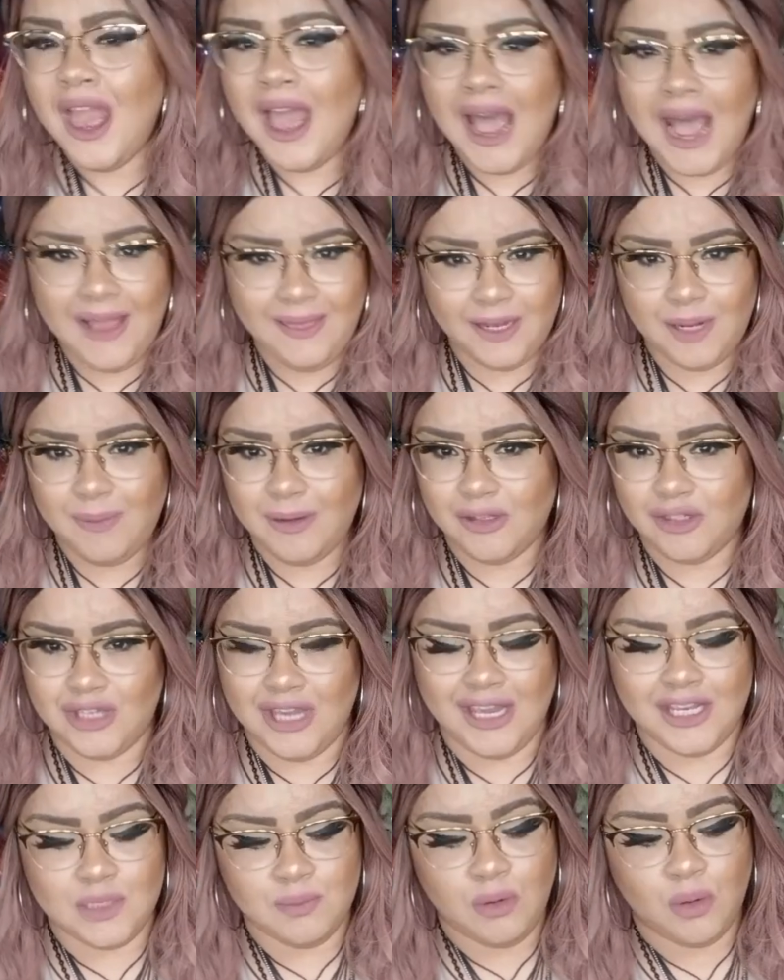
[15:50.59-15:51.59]
a little bit of
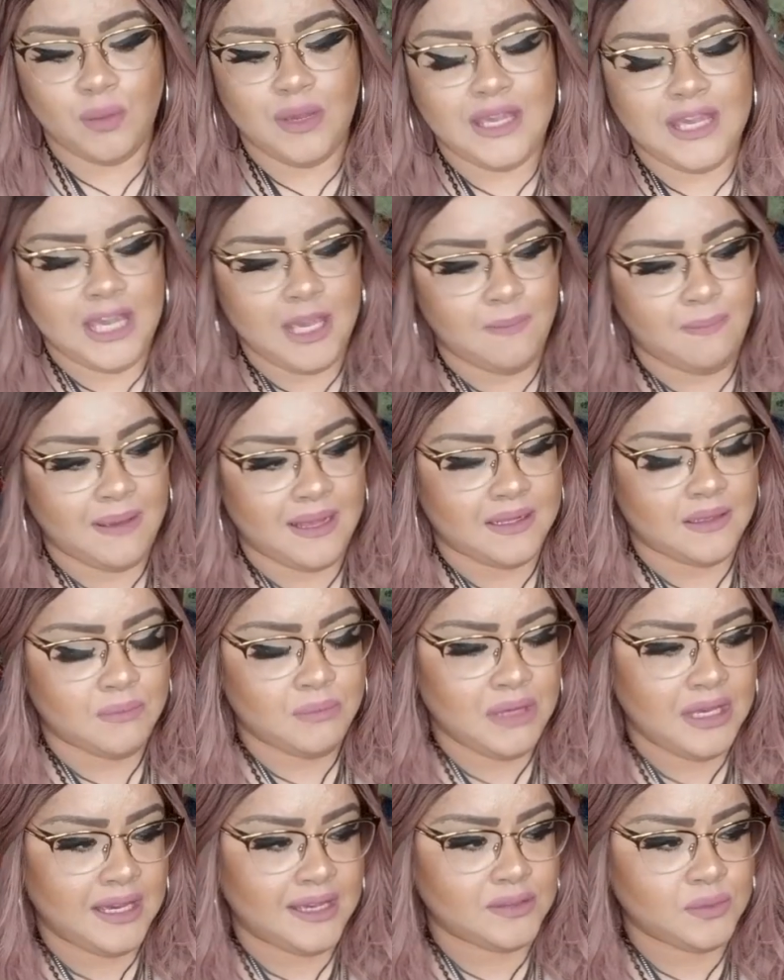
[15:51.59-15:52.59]
change but we keep it
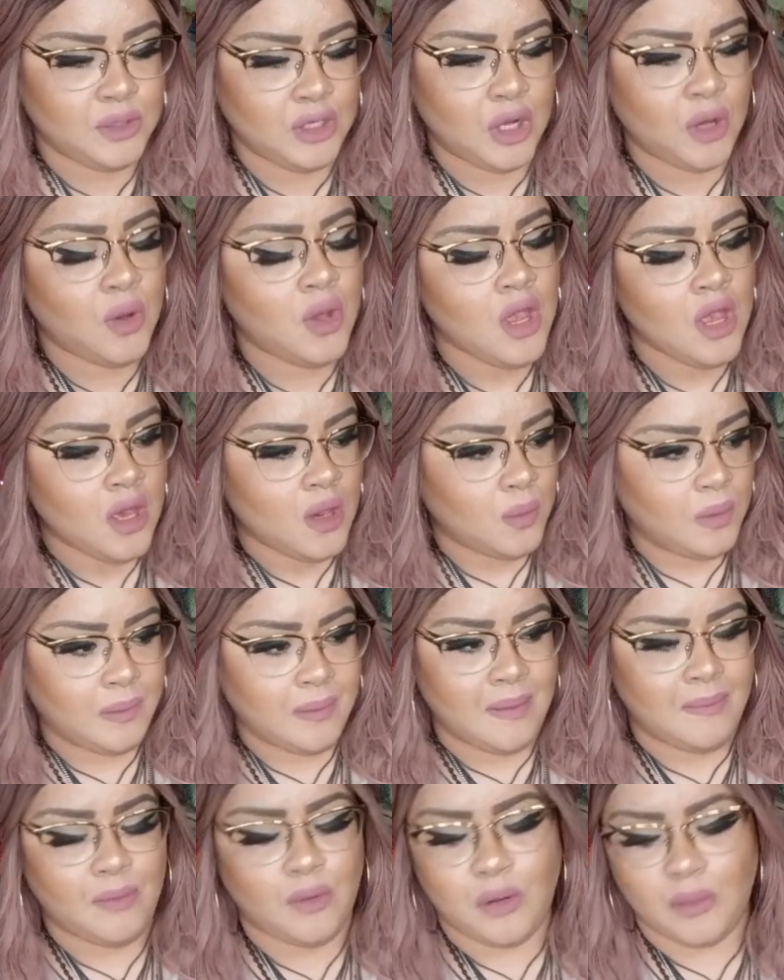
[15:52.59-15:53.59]
because we know we
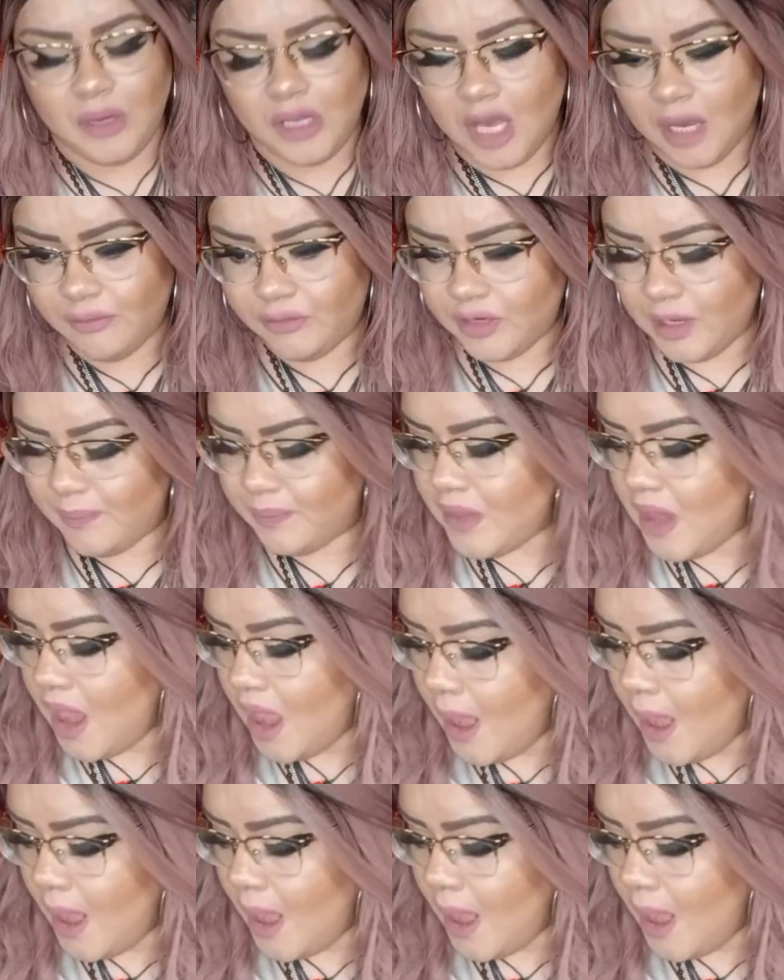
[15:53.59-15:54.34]
remember where we come from